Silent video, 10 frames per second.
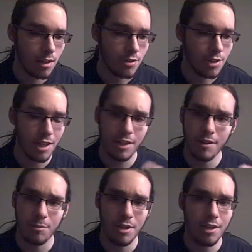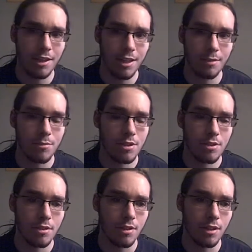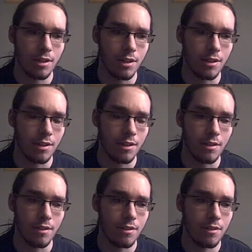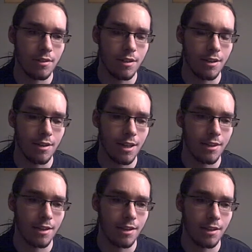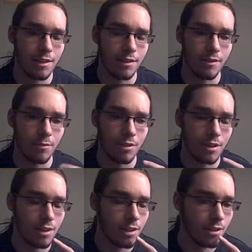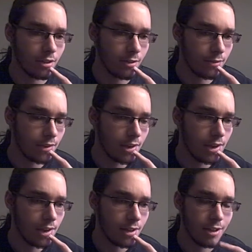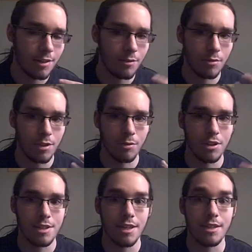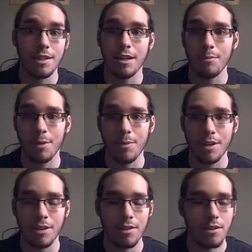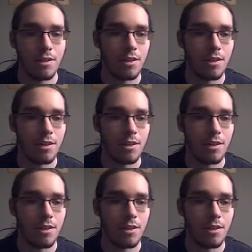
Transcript: There's not a lot of mini-games, not that I can really think of. Nothing that really stands out in my mind.